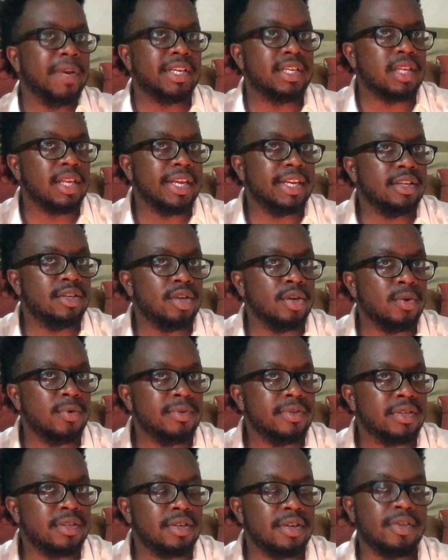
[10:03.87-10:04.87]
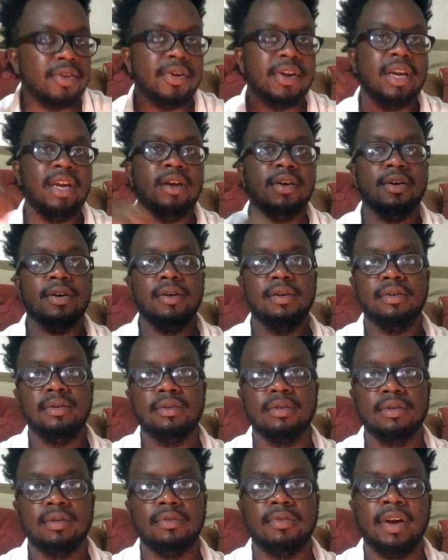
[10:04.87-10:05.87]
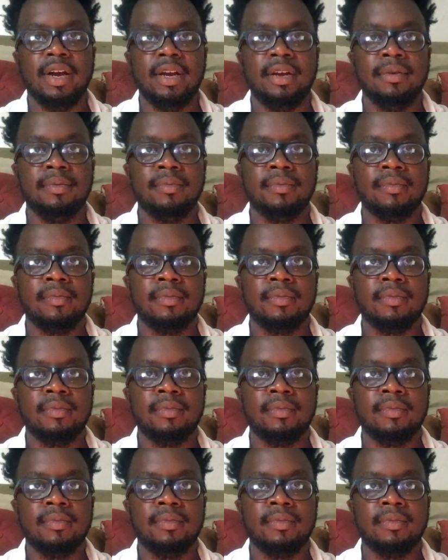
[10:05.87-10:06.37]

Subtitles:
whistling tunes into their ear, right?